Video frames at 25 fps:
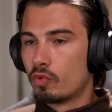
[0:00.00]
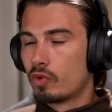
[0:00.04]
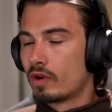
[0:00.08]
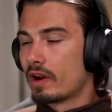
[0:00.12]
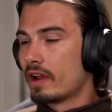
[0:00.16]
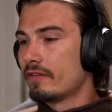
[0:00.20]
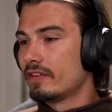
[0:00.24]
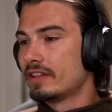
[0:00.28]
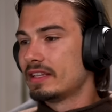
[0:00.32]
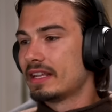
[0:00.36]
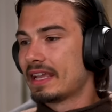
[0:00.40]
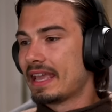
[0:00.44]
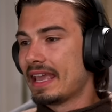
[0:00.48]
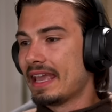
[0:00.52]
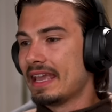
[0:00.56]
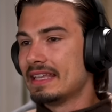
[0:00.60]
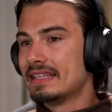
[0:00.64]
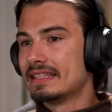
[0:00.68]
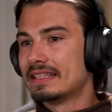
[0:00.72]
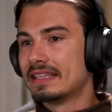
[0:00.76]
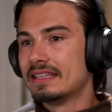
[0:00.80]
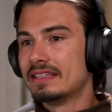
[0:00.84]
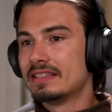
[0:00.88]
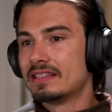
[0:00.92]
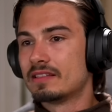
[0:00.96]
whatever the
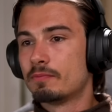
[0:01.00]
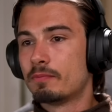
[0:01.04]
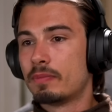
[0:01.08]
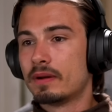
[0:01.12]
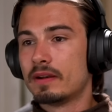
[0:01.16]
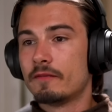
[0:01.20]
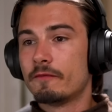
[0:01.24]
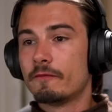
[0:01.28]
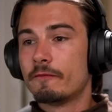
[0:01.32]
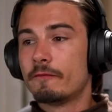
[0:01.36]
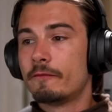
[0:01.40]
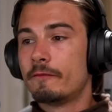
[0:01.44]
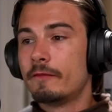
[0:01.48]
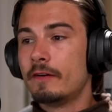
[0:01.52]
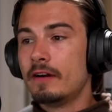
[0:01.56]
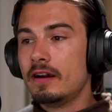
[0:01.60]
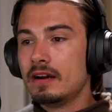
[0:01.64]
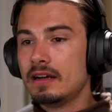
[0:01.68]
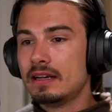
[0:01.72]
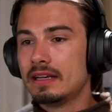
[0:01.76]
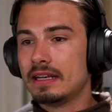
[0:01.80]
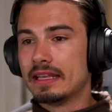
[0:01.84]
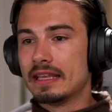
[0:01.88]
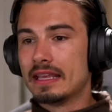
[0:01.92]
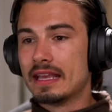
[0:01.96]
case is. But
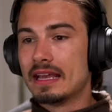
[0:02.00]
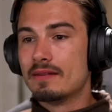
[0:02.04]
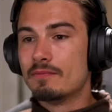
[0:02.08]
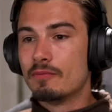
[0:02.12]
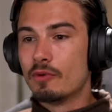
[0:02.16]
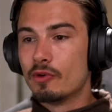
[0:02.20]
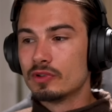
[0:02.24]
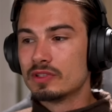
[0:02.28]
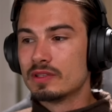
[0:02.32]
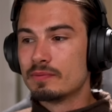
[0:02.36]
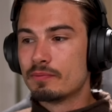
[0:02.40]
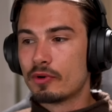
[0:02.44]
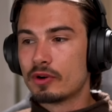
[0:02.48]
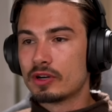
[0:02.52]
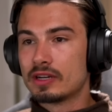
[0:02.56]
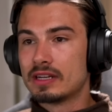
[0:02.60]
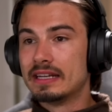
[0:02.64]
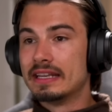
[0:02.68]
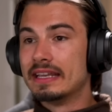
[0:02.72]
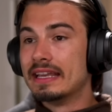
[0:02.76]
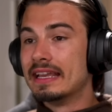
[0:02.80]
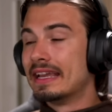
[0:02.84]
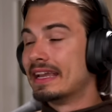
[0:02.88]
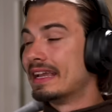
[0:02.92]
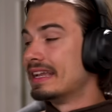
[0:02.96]
Thirdly, and most
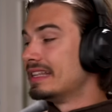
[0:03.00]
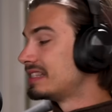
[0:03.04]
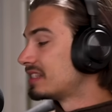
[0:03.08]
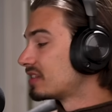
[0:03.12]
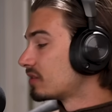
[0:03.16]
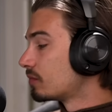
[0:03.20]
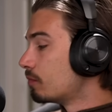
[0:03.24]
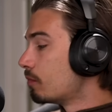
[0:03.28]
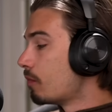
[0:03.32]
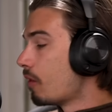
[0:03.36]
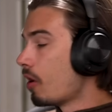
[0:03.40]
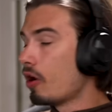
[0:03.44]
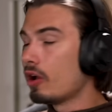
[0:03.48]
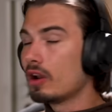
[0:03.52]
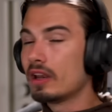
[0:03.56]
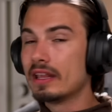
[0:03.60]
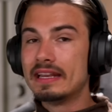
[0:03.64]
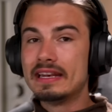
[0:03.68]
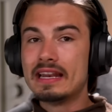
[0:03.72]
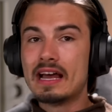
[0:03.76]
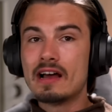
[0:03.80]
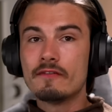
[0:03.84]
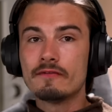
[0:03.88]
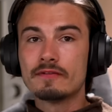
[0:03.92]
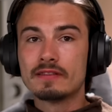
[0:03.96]
importantly, it's small
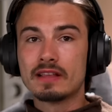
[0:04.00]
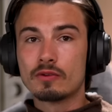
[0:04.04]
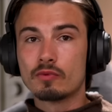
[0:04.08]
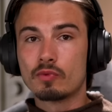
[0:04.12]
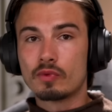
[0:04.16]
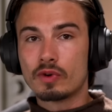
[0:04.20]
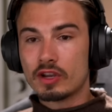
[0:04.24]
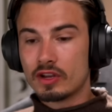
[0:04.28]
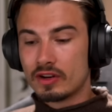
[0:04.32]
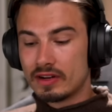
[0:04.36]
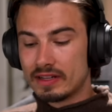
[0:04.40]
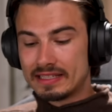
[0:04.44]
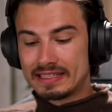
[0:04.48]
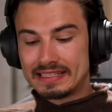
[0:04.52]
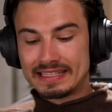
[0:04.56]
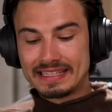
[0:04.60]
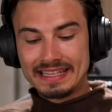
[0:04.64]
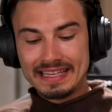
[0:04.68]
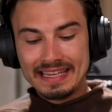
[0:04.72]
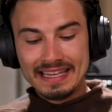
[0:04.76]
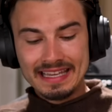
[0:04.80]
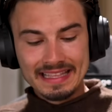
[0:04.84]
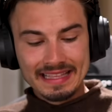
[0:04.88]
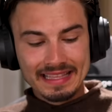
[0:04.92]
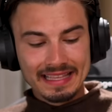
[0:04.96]
enough that we're gonna
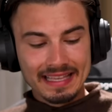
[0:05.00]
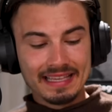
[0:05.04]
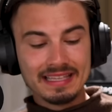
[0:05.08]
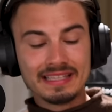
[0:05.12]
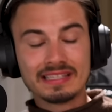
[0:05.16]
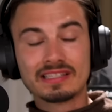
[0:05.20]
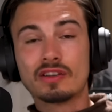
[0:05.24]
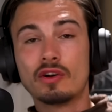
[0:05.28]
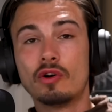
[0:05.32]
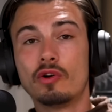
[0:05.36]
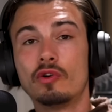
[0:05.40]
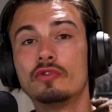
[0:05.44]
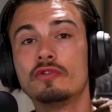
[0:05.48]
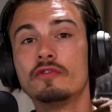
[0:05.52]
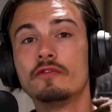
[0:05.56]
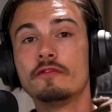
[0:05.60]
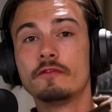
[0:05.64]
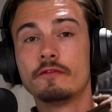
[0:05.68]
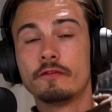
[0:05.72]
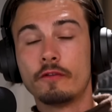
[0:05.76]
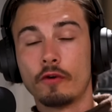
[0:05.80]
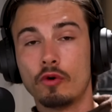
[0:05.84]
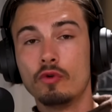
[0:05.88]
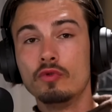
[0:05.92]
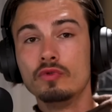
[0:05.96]
see this on
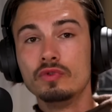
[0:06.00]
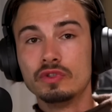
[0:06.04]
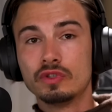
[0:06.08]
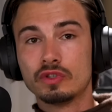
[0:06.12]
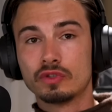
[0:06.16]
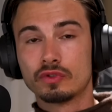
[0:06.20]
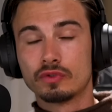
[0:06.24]
phones